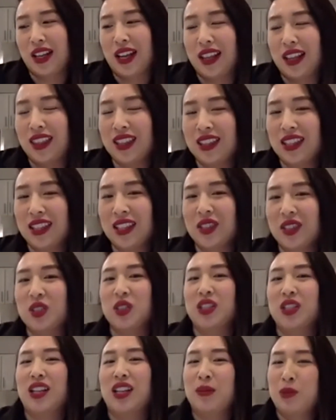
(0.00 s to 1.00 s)
I think that there's a
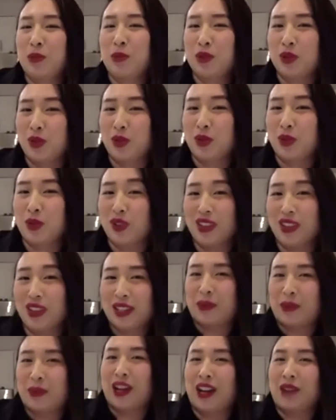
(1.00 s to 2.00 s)
lot of people who think
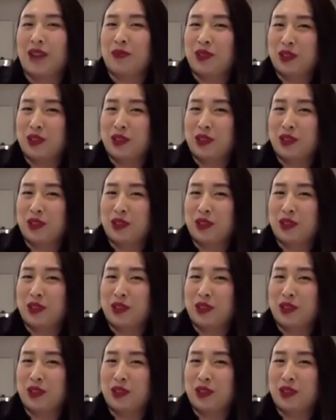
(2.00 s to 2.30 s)
that pineapple